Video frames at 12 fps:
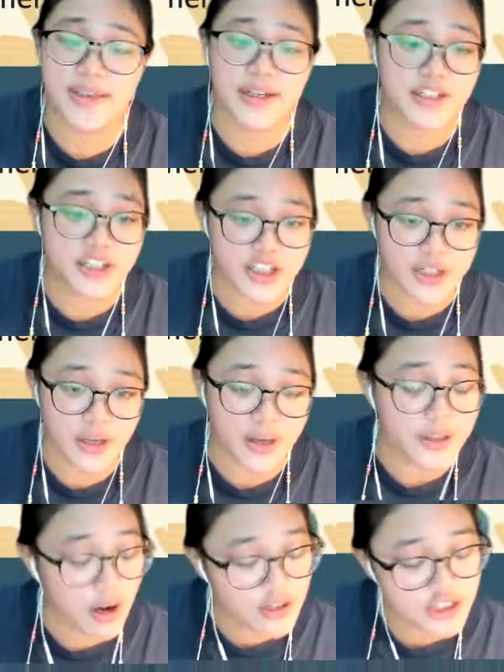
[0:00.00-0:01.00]
that
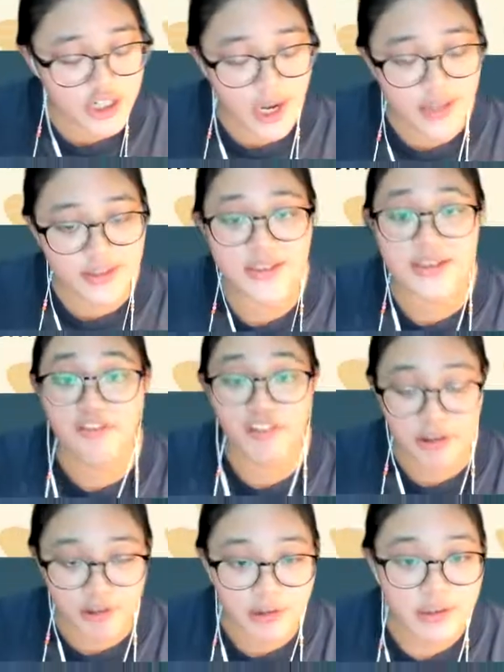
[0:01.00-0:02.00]
a young child is
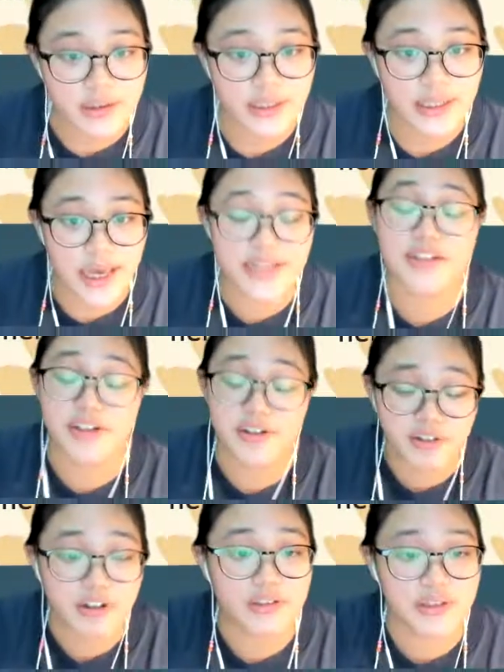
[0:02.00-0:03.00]
difficult, has a
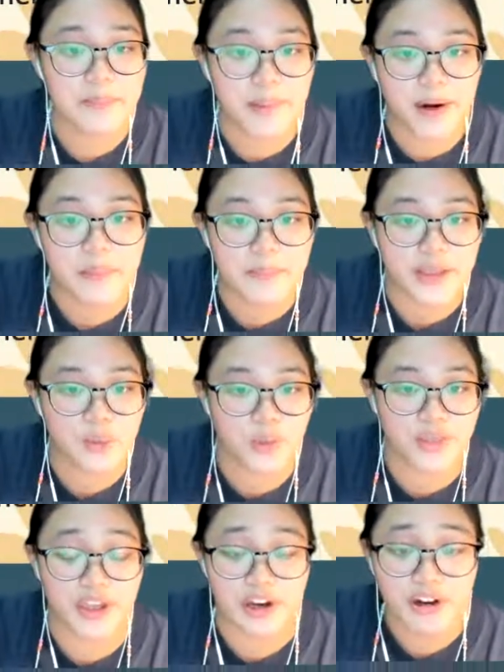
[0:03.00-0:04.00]
difficult temperament
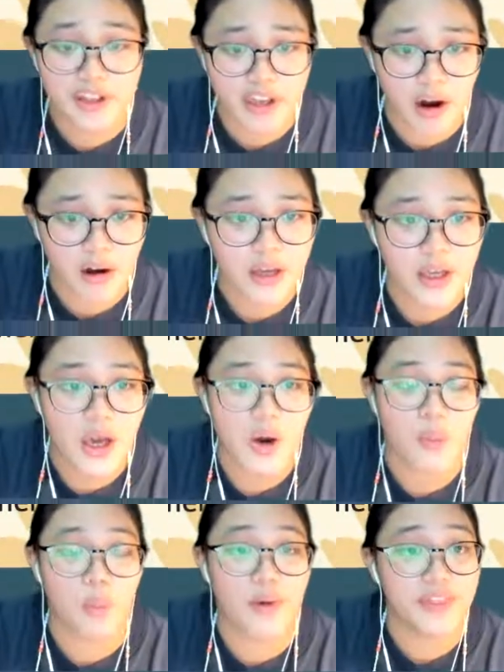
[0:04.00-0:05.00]
when they are young,
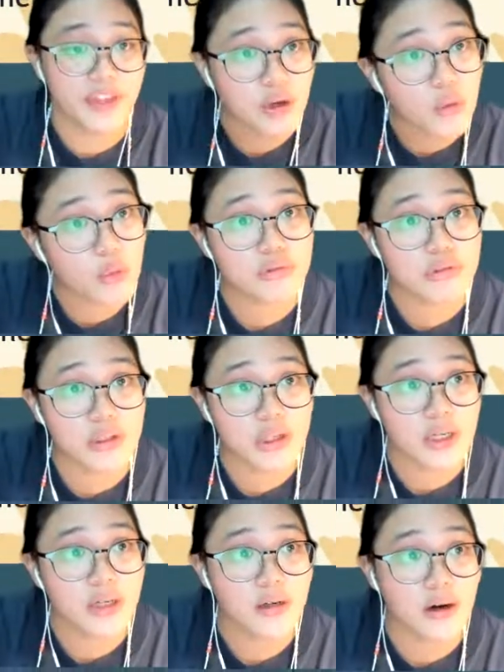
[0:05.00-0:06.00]
when they are
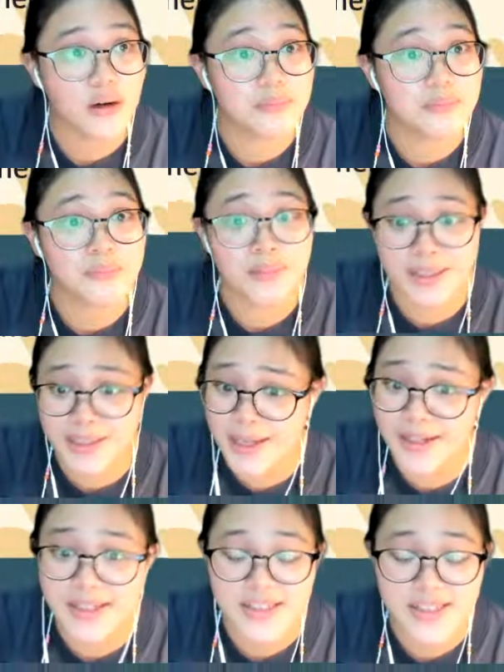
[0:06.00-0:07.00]
older, the
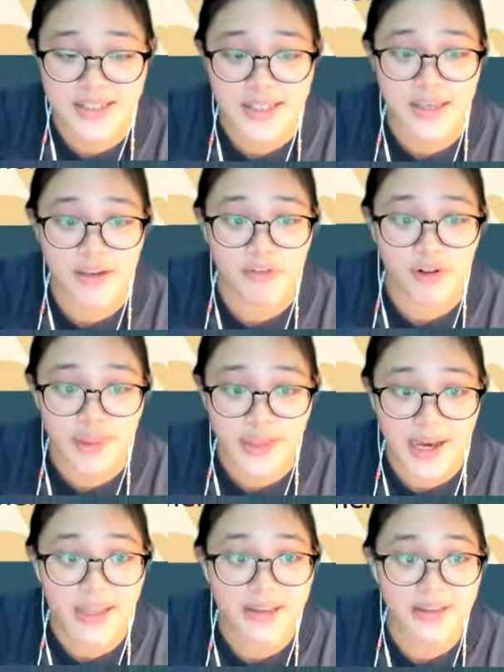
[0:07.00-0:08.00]
tendency for
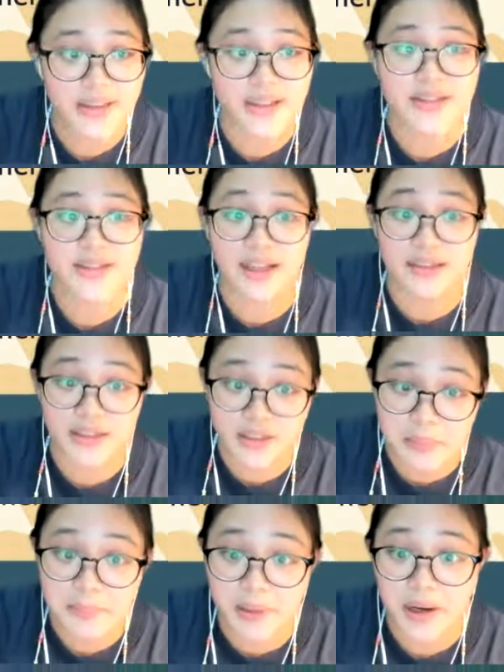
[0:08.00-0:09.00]
that is that the
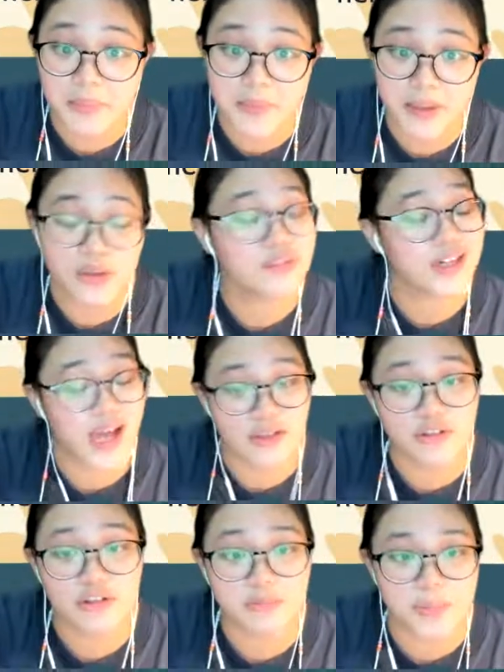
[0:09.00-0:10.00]
temperament of an
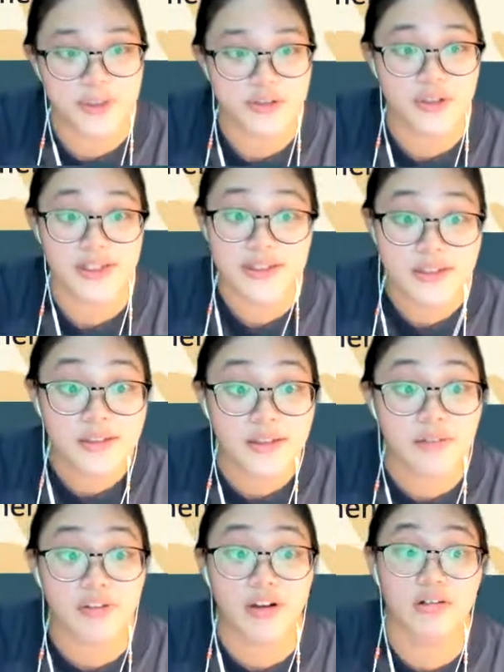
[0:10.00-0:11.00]
adult person is still
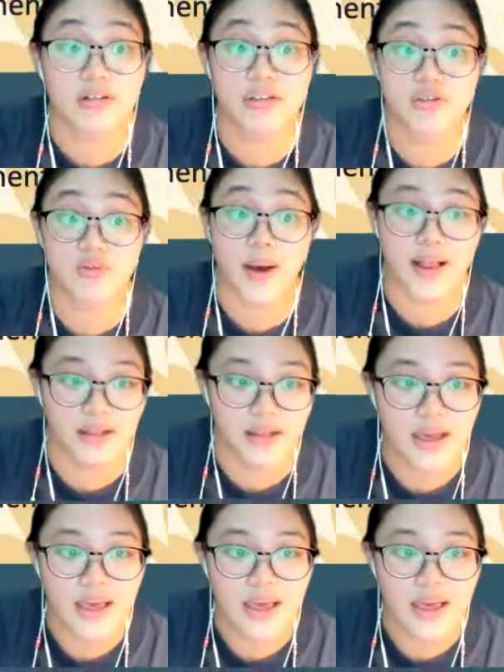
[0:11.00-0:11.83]
difficult as well.